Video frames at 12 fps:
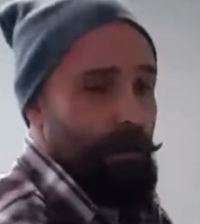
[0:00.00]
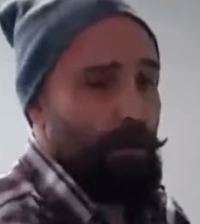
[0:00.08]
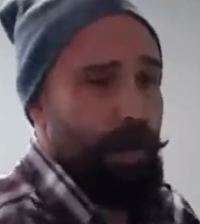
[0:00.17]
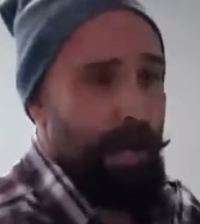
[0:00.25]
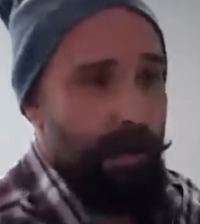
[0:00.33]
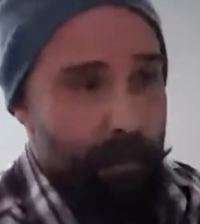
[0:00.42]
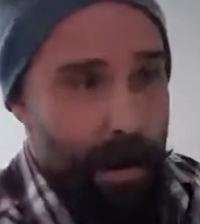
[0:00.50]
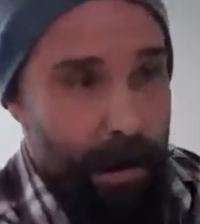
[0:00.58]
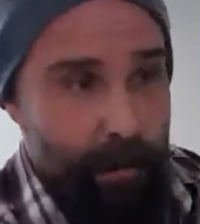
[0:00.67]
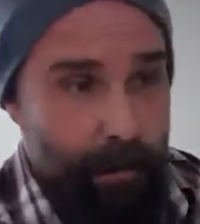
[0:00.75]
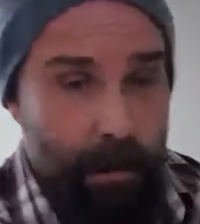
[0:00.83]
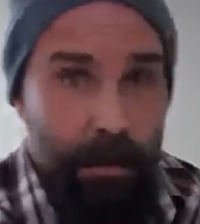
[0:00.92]
only
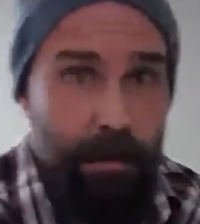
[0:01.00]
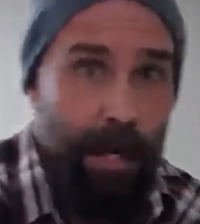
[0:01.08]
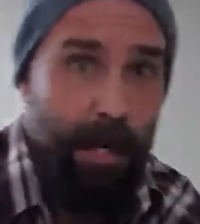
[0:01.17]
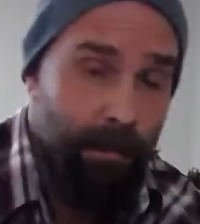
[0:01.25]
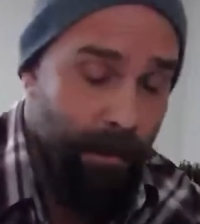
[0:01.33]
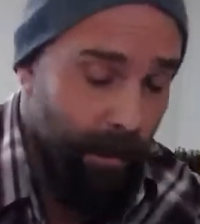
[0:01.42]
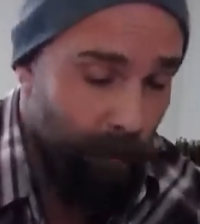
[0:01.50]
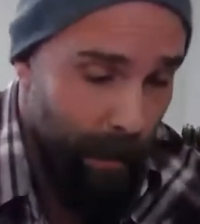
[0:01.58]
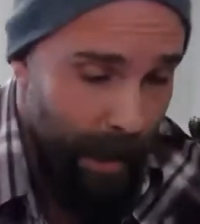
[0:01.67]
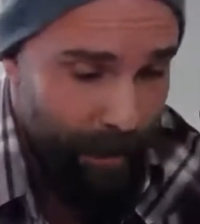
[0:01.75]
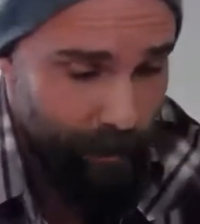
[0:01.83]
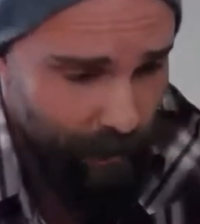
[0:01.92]
advanced in the sense that your
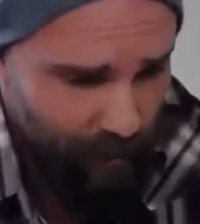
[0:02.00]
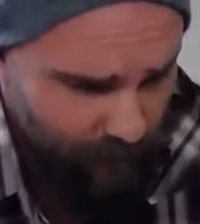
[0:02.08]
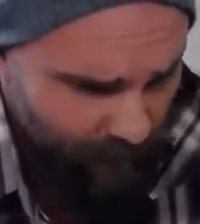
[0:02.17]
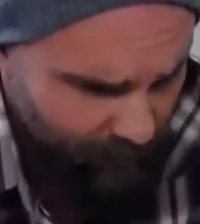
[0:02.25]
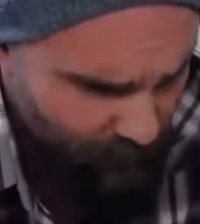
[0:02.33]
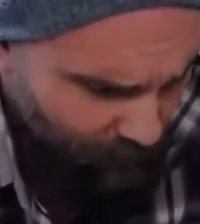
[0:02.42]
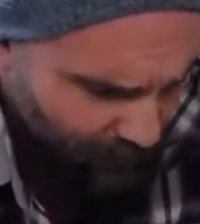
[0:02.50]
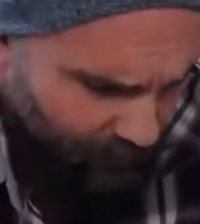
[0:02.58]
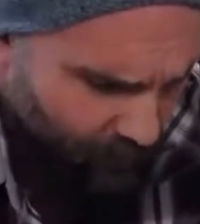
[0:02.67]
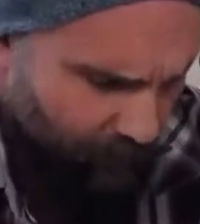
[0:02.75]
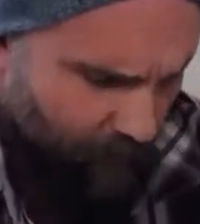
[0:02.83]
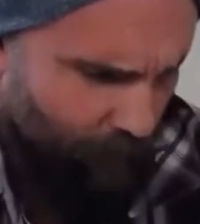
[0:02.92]
patience needs to be a
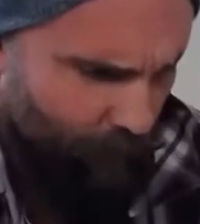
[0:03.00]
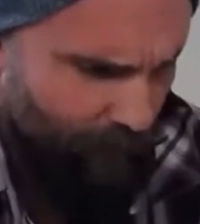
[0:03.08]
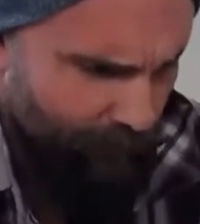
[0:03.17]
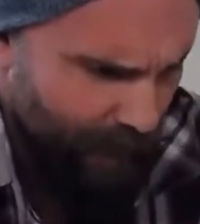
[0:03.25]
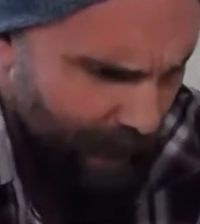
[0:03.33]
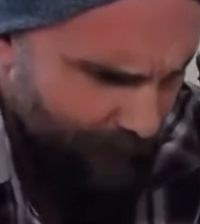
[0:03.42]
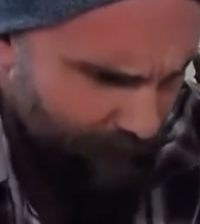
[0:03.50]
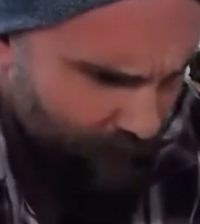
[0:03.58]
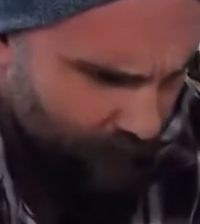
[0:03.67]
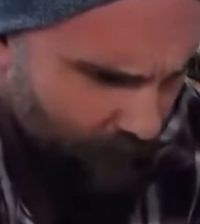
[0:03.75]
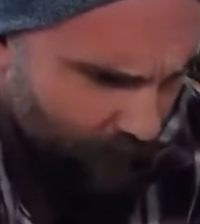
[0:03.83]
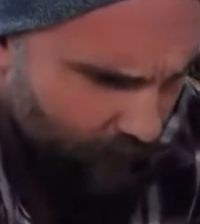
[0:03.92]
little bit more
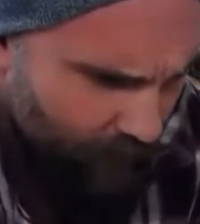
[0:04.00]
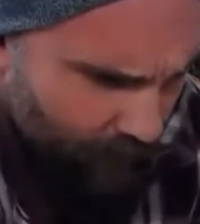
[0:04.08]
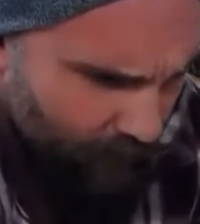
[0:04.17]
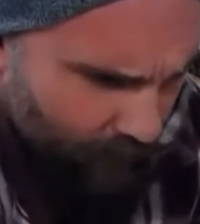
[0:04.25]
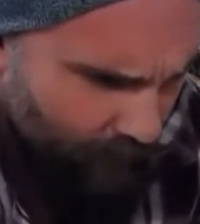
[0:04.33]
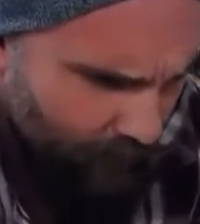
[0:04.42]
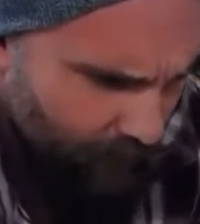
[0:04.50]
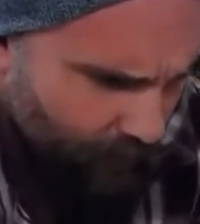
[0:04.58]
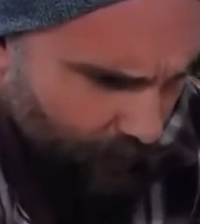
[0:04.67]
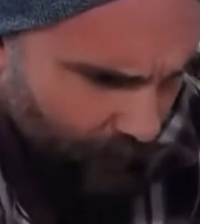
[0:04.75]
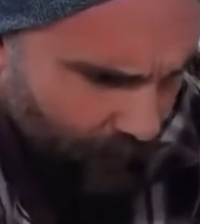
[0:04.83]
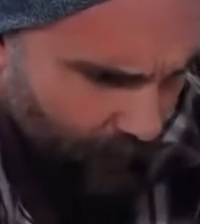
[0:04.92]
advanced,
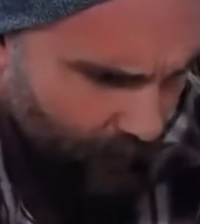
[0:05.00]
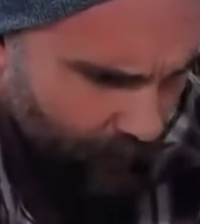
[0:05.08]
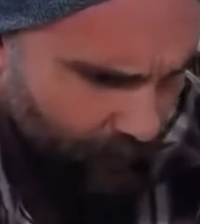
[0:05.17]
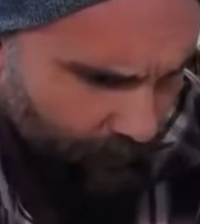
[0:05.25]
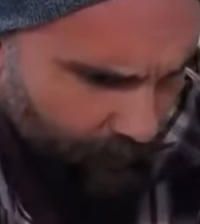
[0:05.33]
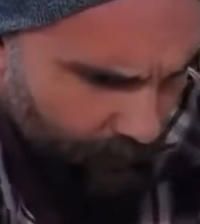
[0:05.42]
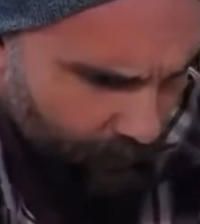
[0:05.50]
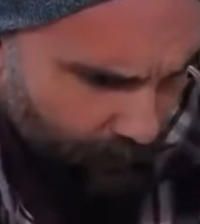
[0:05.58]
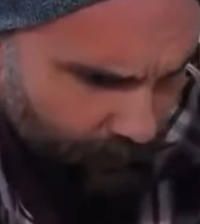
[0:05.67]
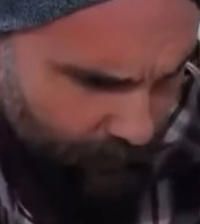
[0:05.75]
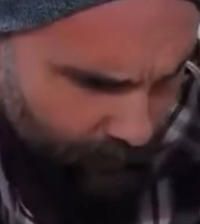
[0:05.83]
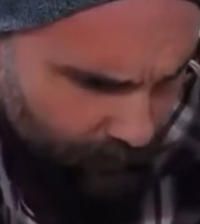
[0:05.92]

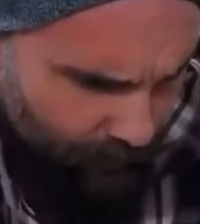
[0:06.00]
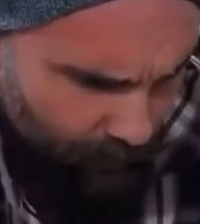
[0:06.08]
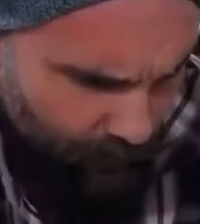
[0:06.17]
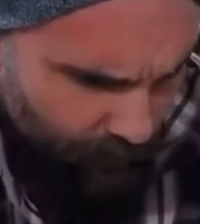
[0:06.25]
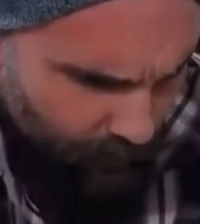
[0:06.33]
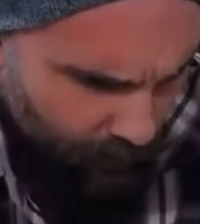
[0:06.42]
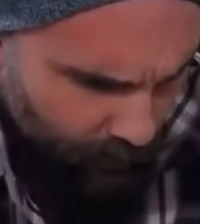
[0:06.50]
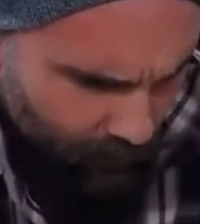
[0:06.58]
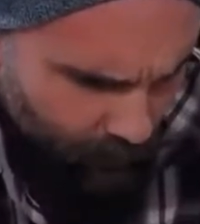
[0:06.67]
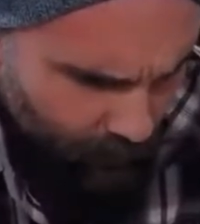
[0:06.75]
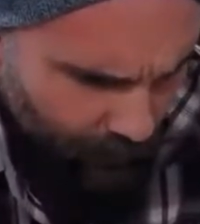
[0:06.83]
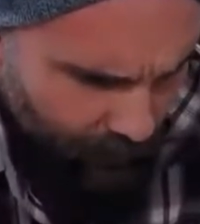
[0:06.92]
you know, to
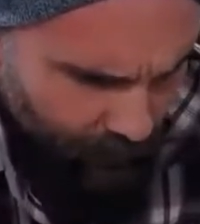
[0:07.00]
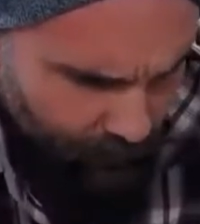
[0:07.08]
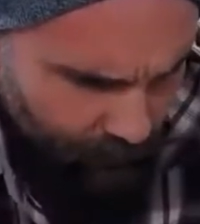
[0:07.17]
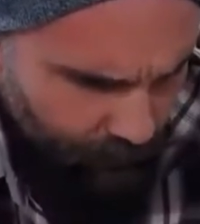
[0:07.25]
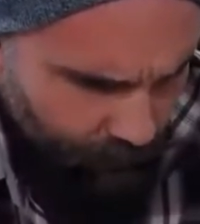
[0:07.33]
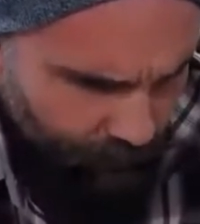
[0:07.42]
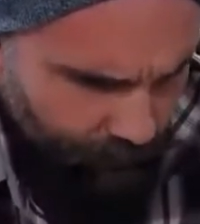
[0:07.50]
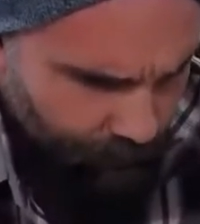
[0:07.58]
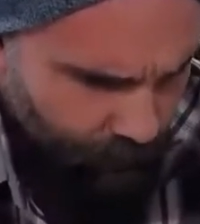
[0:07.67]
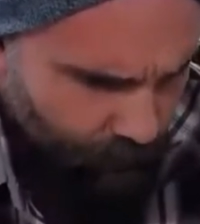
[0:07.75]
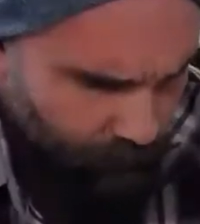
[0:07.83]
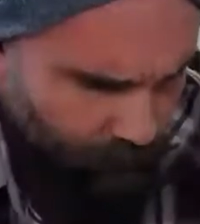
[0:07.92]
do it.
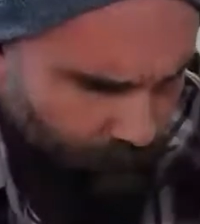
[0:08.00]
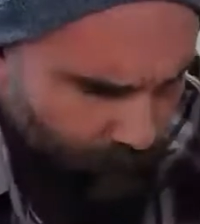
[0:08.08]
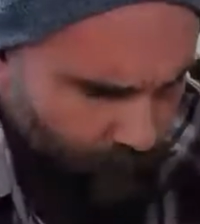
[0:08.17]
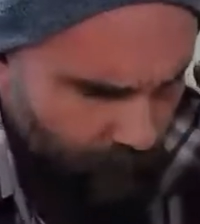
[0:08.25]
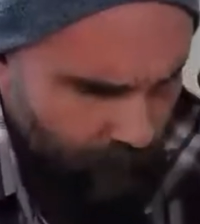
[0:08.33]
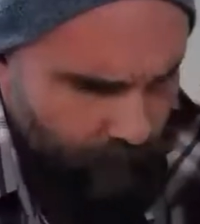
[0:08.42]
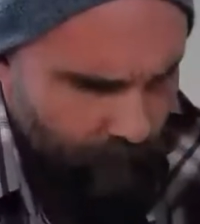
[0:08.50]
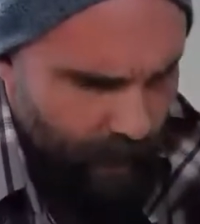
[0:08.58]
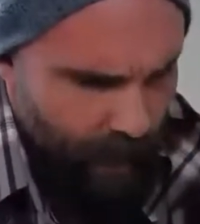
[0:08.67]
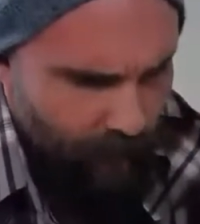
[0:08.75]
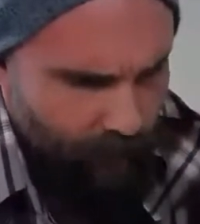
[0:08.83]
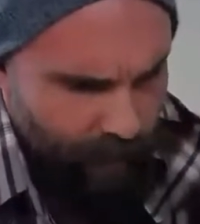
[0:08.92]

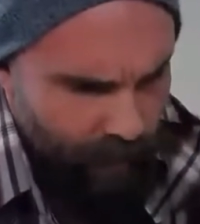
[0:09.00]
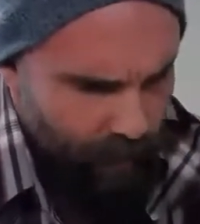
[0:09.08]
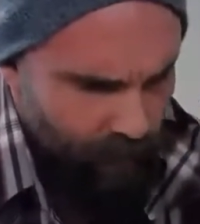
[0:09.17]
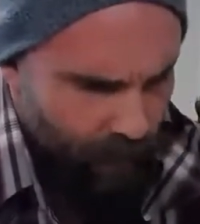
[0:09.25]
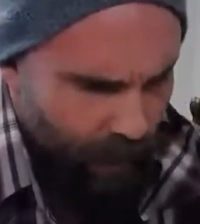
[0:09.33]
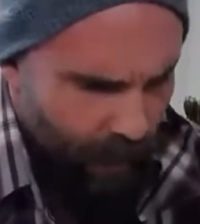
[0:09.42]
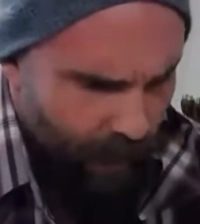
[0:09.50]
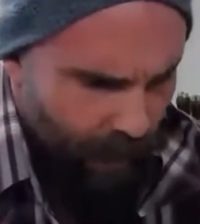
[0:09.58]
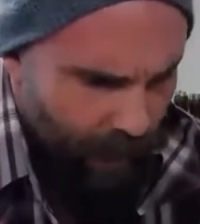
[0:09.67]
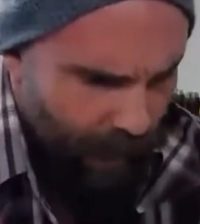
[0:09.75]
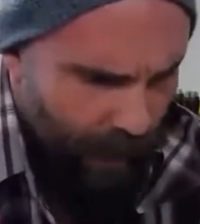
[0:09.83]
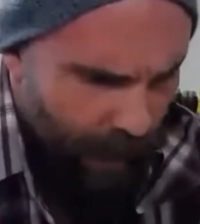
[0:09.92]
Now, this
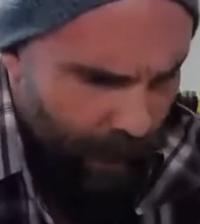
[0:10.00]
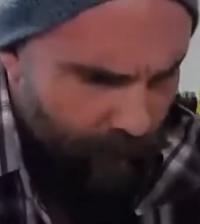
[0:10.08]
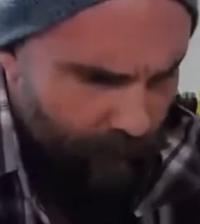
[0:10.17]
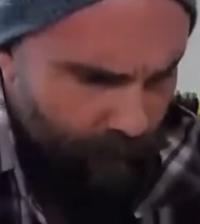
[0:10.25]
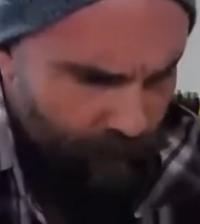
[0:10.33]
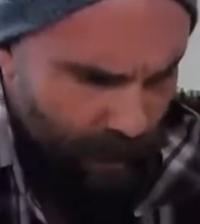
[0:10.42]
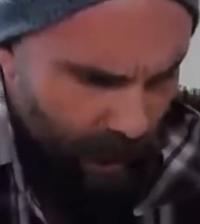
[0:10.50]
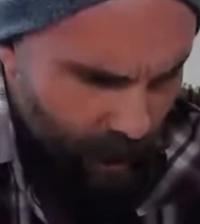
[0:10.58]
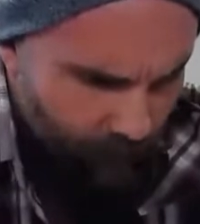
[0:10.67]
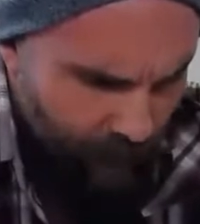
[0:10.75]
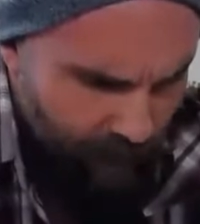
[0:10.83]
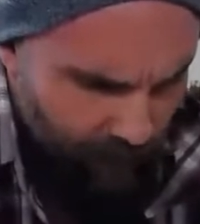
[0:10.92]
iron
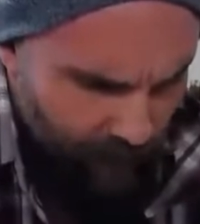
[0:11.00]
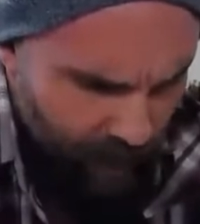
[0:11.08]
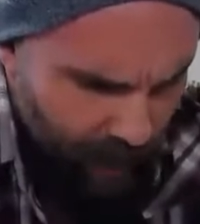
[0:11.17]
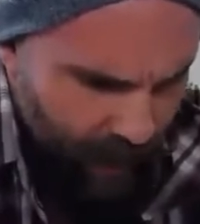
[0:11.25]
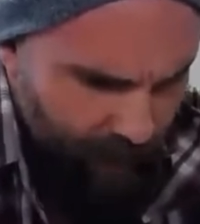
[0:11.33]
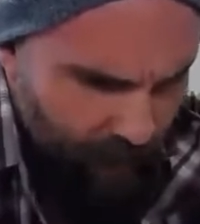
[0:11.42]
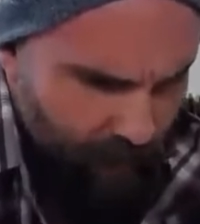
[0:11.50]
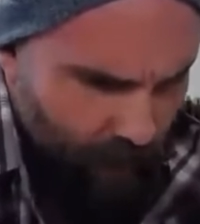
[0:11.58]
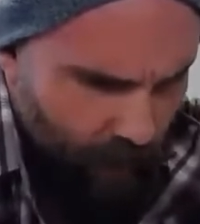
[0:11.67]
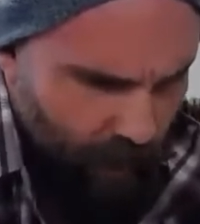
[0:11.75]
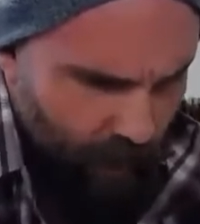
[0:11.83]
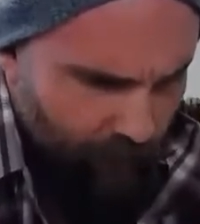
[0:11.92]
tip has been heat
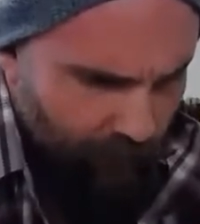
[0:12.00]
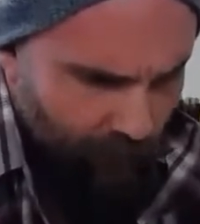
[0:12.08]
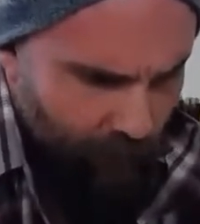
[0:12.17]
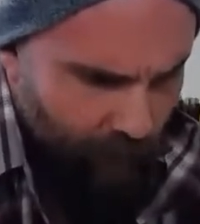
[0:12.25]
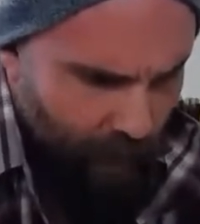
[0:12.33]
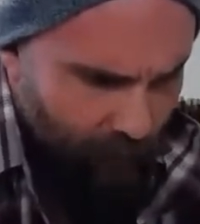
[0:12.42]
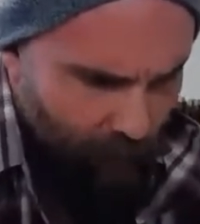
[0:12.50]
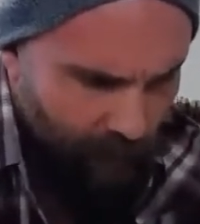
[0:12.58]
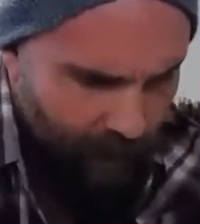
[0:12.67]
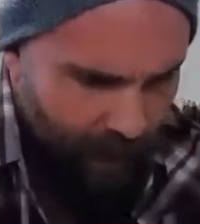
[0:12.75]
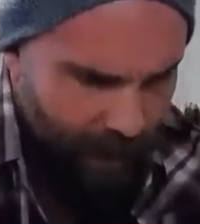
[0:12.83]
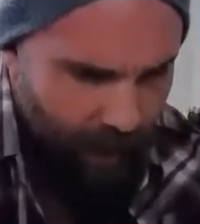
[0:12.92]
soaking for
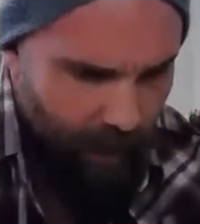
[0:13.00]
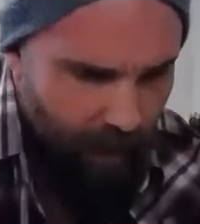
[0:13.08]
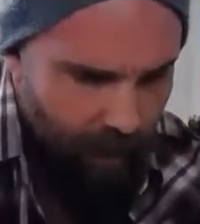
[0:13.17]
probably,